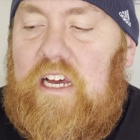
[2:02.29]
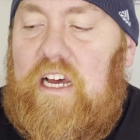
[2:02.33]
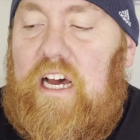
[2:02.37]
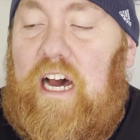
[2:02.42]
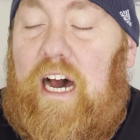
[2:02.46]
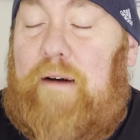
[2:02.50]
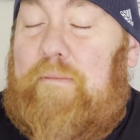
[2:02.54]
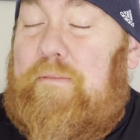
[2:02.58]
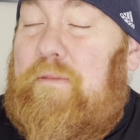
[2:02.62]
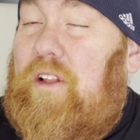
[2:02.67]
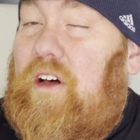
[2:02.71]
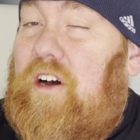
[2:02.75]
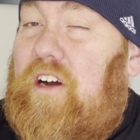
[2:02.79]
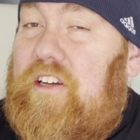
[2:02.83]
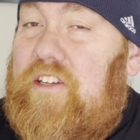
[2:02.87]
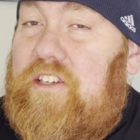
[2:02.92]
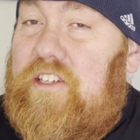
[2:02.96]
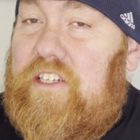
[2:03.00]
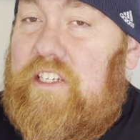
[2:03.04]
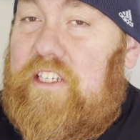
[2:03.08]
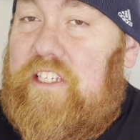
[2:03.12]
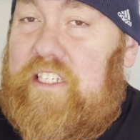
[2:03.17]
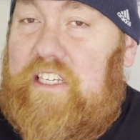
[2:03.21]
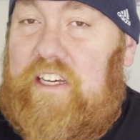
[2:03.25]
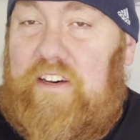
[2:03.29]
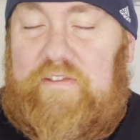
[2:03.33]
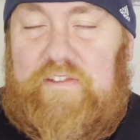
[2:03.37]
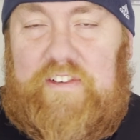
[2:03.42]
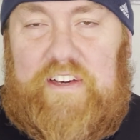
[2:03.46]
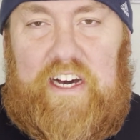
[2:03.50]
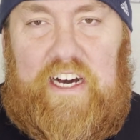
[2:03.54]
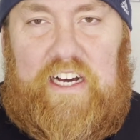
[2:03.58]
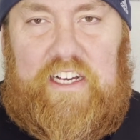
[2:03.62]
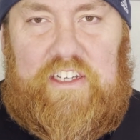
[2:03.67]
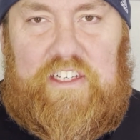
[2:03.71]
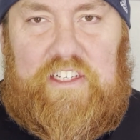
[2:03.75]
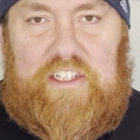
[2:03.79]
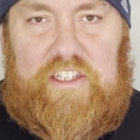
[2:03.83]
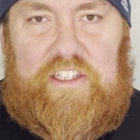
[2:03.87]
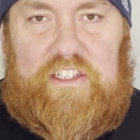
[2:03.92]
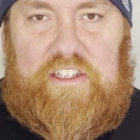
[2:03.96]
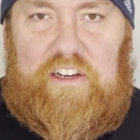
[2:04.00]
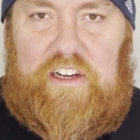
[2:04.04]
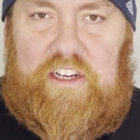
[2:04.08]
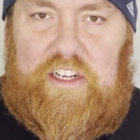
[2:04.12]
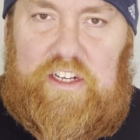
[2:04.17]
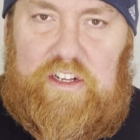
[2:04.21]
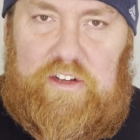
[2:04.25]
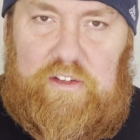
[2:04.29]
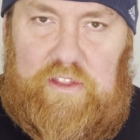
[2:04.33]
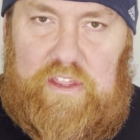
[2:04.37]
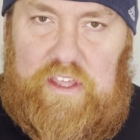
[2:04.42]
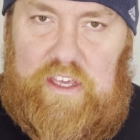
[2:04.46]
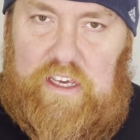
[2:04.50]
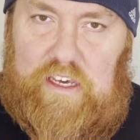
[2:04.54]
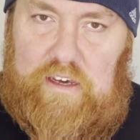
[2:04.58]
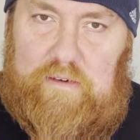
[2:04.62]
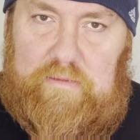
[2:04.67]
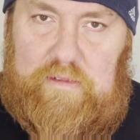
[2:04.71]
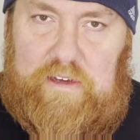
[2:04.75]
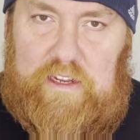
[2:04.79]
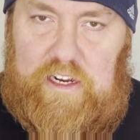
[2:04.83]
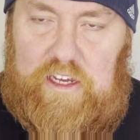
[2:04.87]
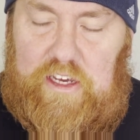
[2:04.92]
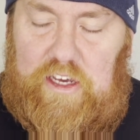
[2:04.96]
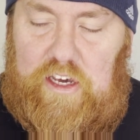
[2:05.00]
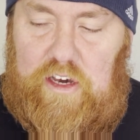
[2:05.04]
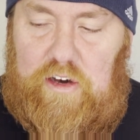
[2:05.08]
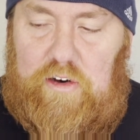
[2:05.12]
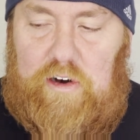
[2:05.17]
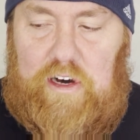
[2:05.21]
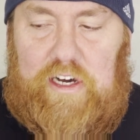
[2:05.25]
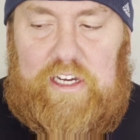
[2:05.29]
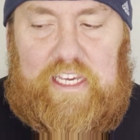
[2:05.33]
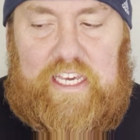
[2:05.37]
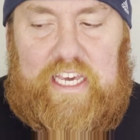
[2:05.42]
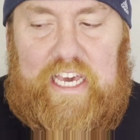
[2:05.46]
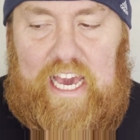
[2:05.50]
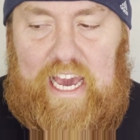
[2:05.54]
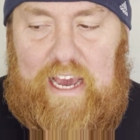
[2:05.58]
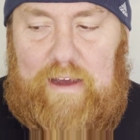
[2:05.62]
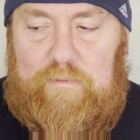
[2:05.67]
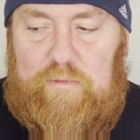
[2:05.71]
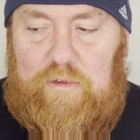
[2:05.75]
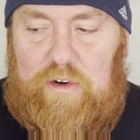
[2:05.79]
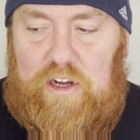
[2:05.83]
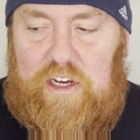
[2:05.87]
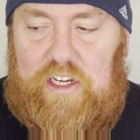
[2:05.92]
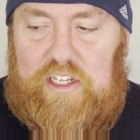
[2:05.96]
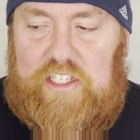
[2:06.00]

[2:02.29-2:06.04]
I'm largely self-conscious, so I don't think I'm going to go on camera a